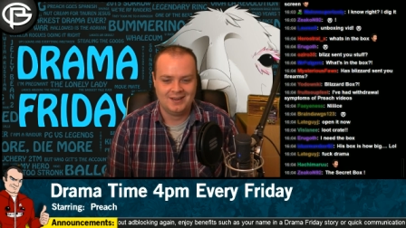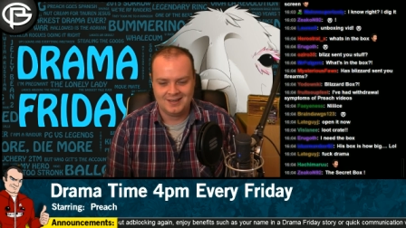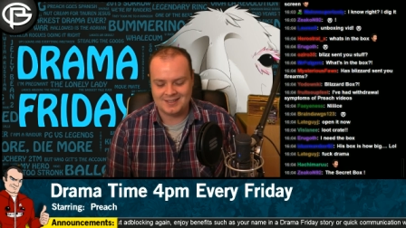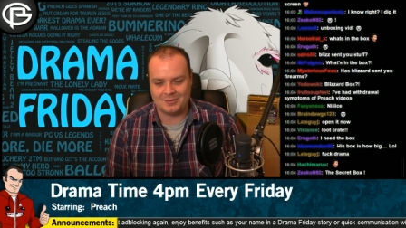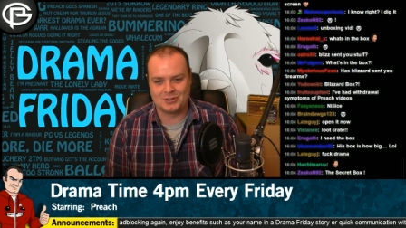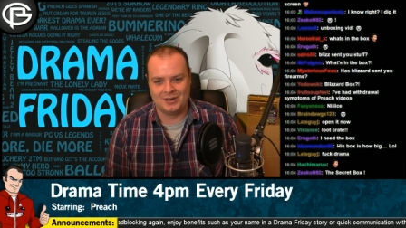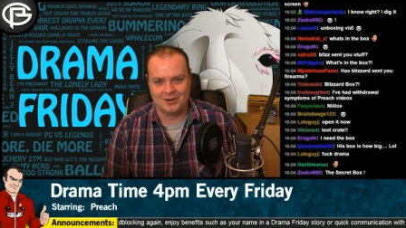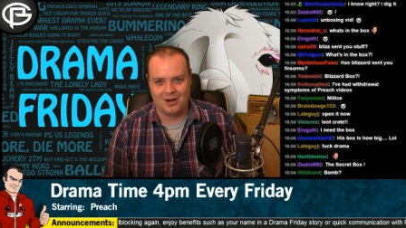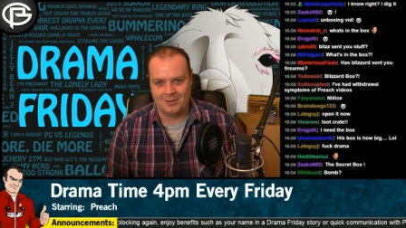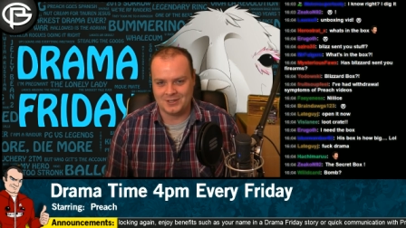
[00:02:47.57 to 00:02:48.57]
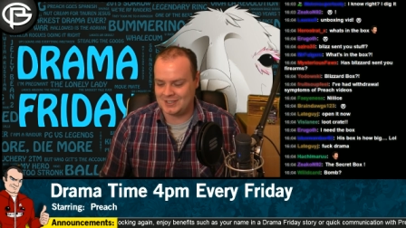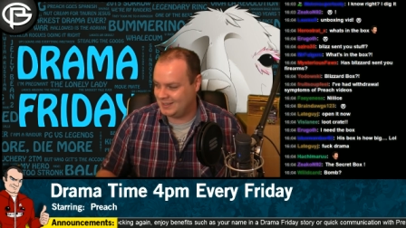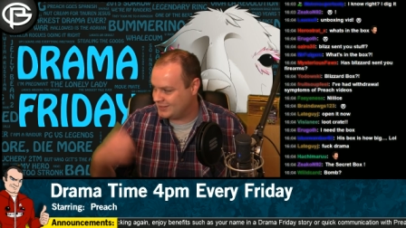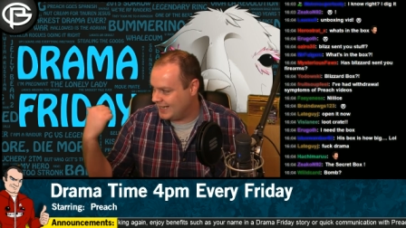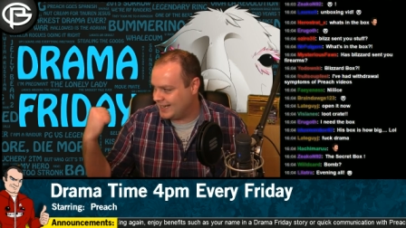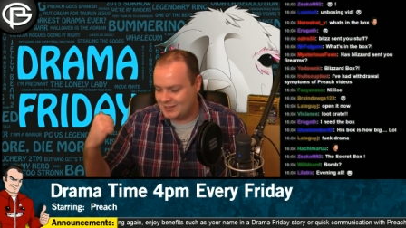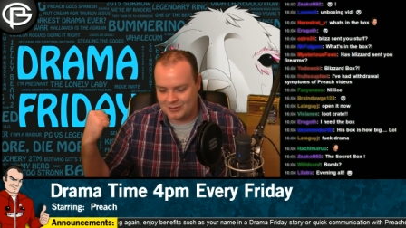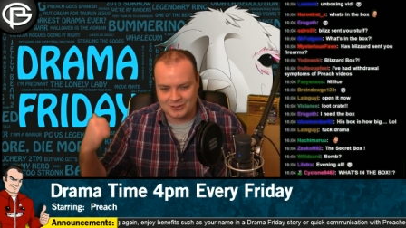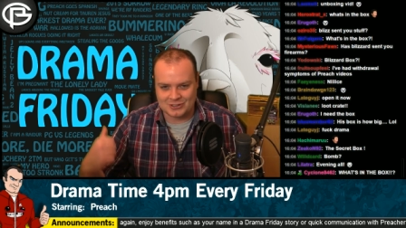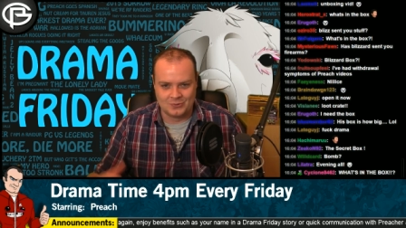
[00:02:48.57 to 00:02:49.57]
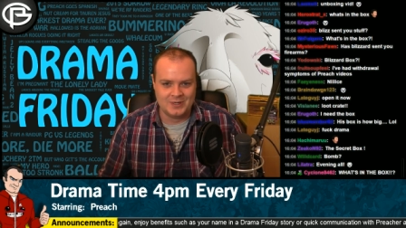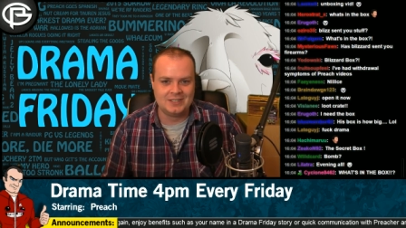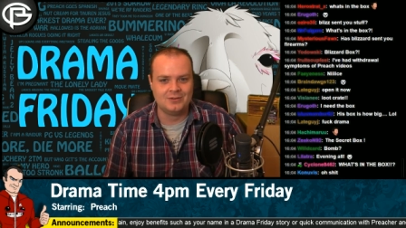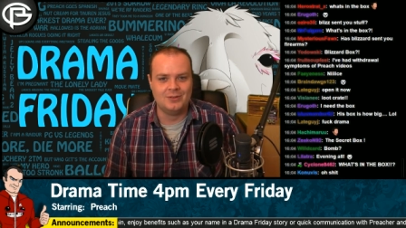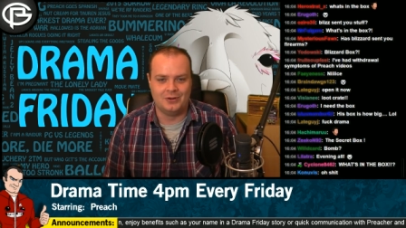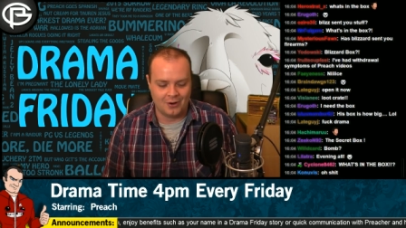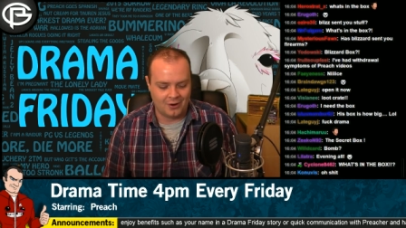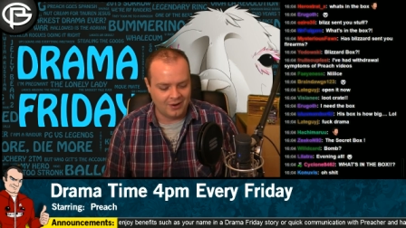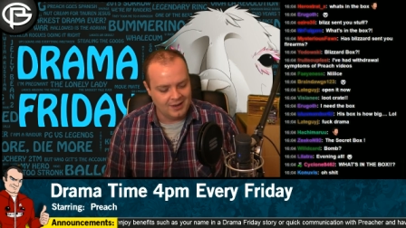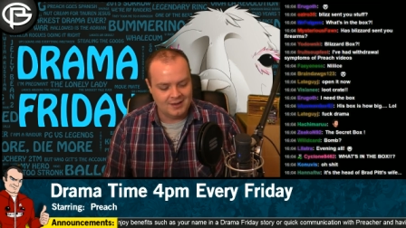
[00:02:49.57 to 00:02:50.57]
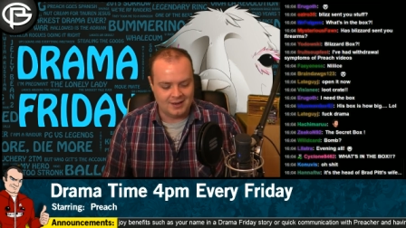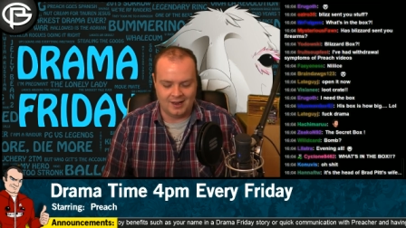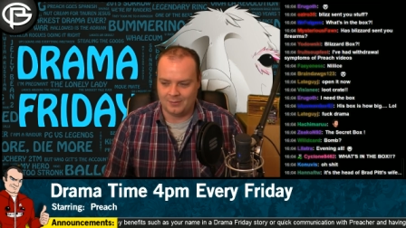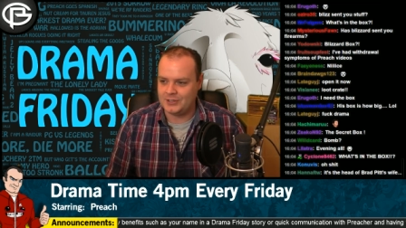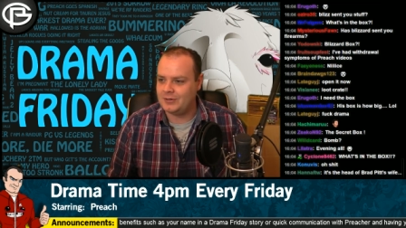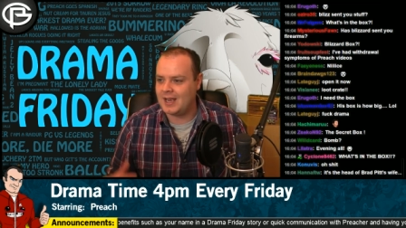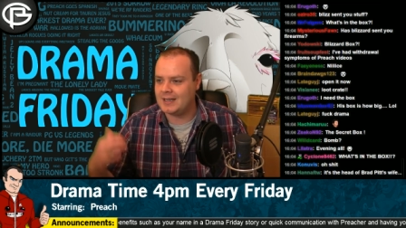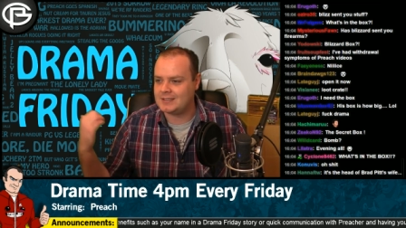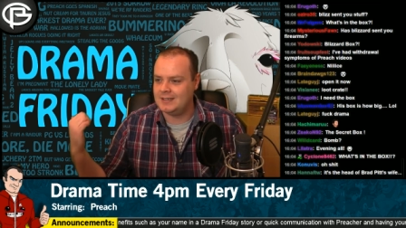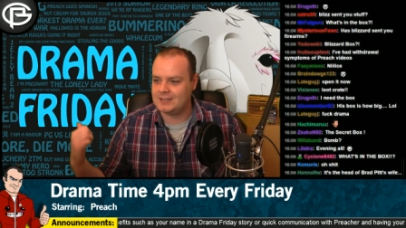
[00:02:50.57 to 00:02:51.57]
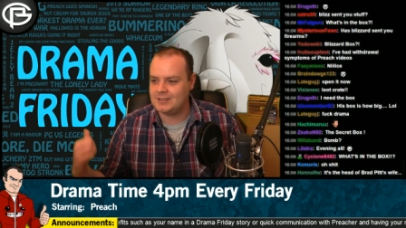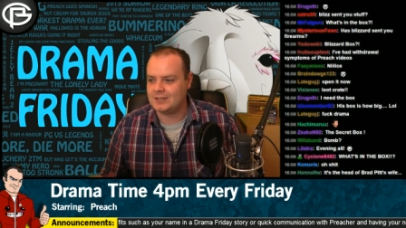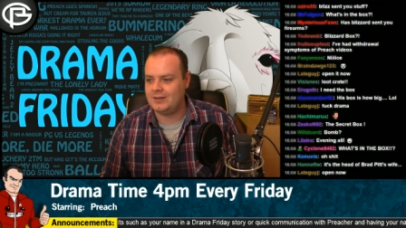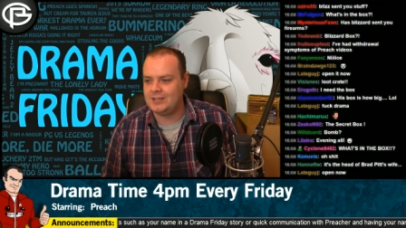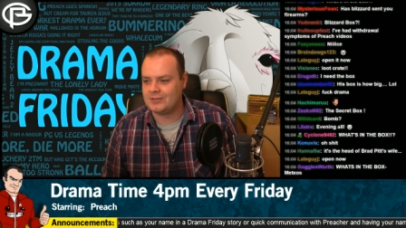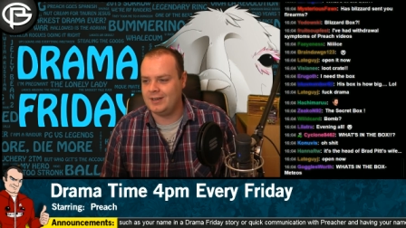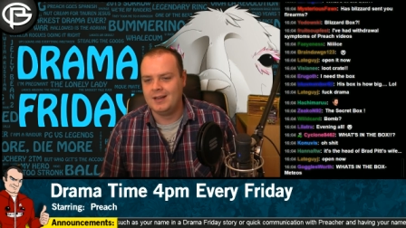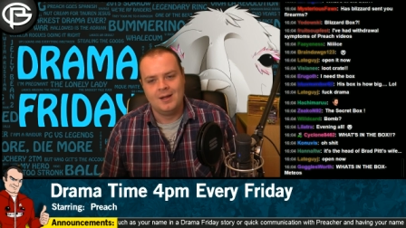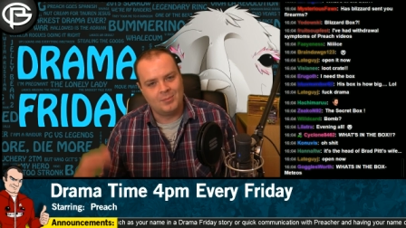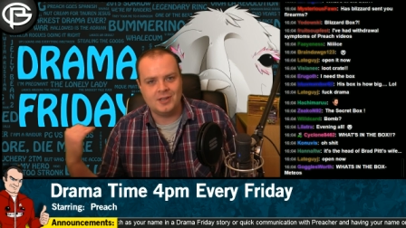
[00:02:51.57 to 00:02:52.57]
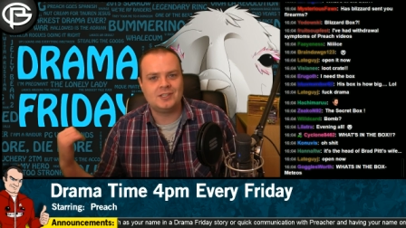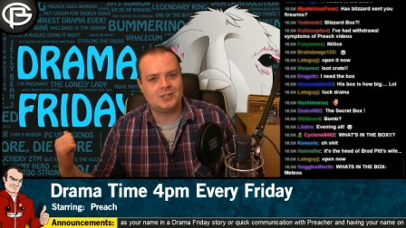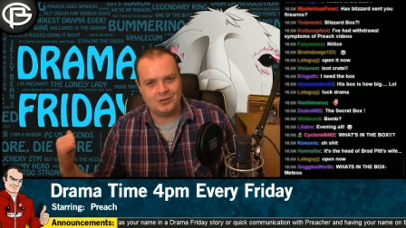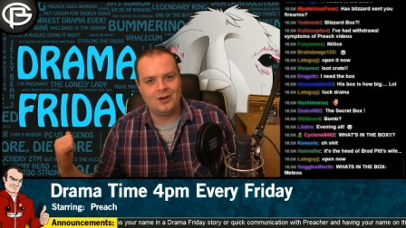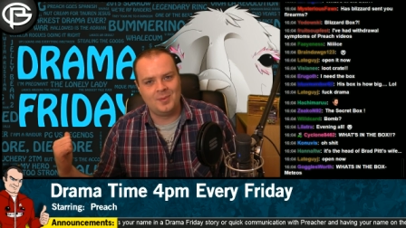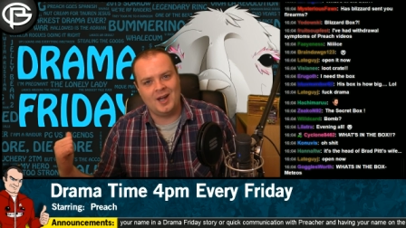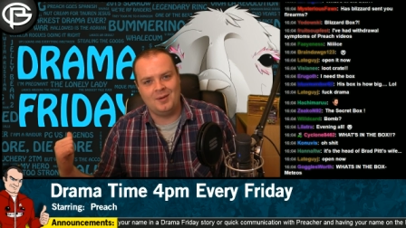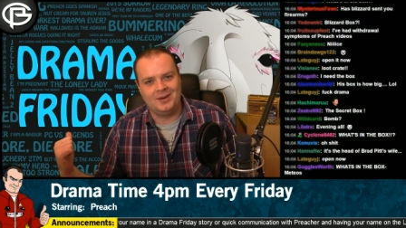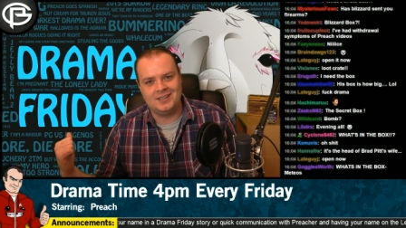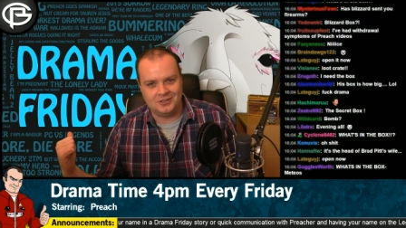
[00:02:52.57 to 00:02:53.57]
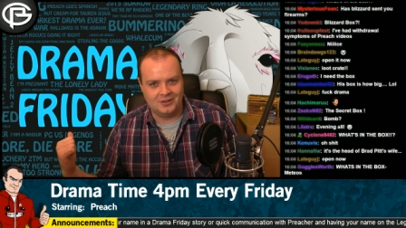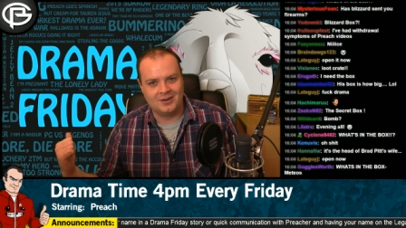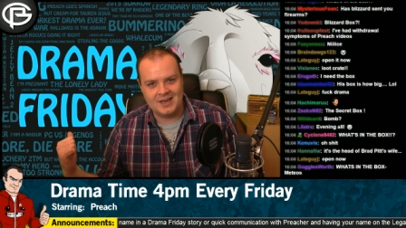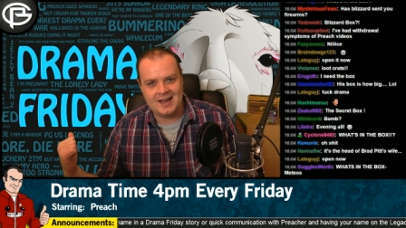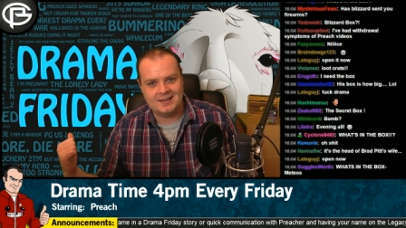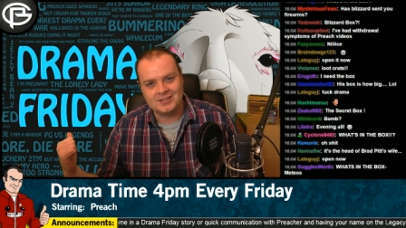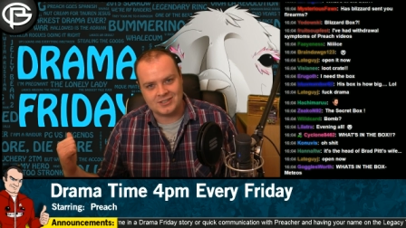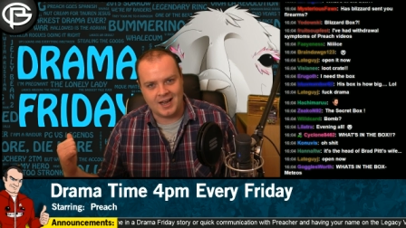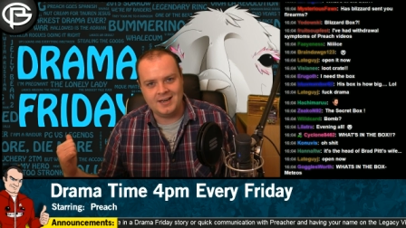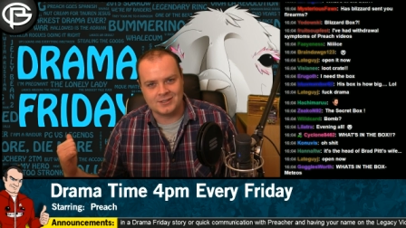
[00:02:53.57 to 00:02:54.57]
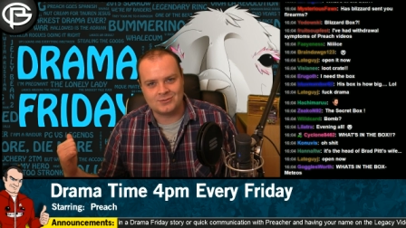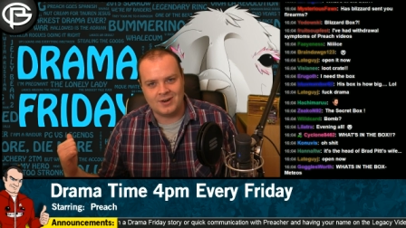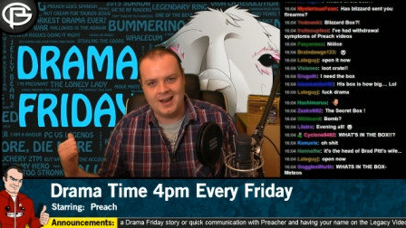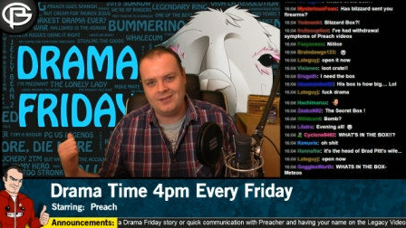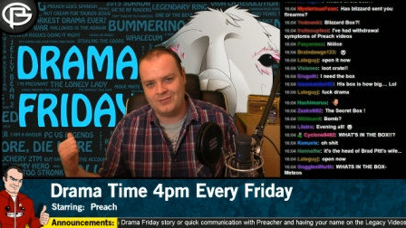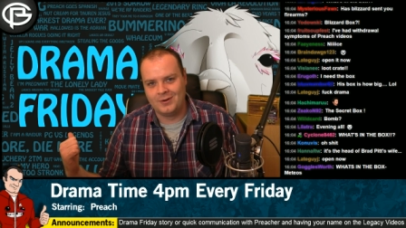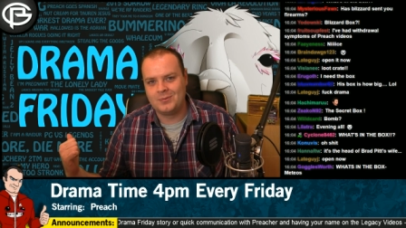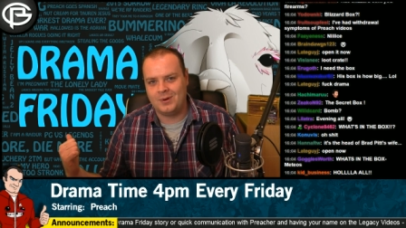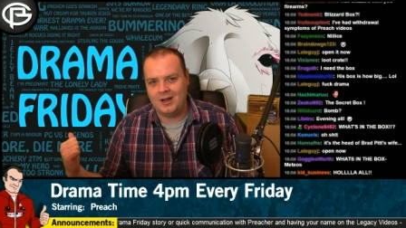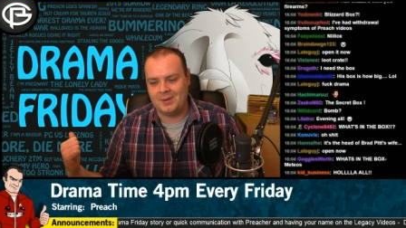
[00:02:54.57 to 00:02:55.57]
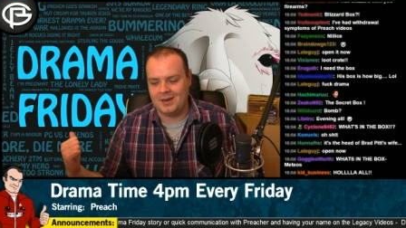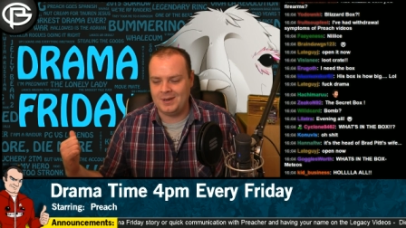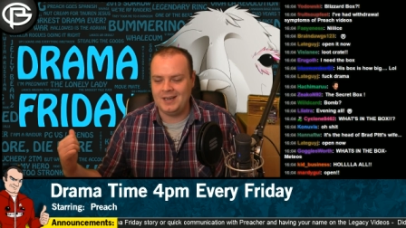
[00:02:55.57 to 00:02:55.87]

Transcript: It's absolutely enormous. It was like couldn't squeeze through the door uh, which you can't see because it's a green screen. But it, there's a door behind me. Did you know that? Science, right? Fourth wall, baby.